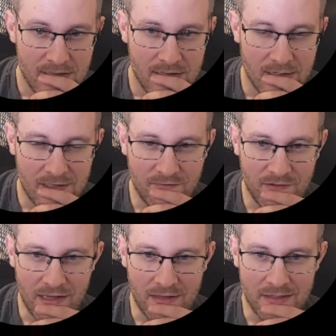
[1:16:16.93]

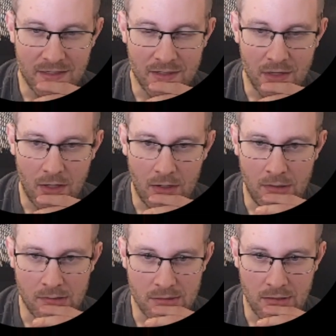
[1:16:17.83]
Invalid
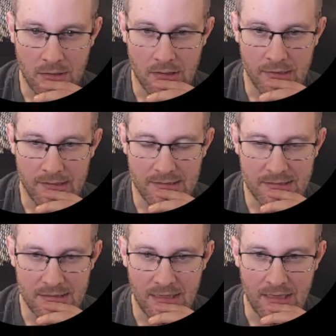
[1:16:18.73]
call target
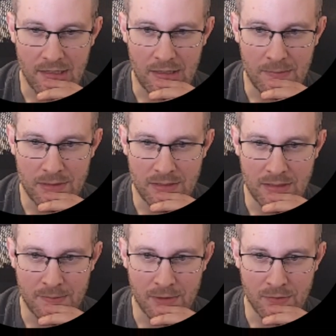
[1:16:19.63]
at
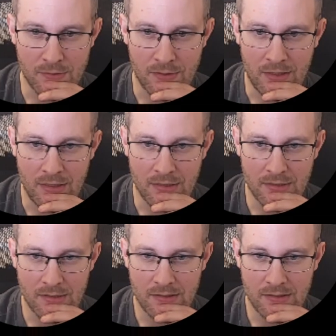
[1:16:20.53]
object rock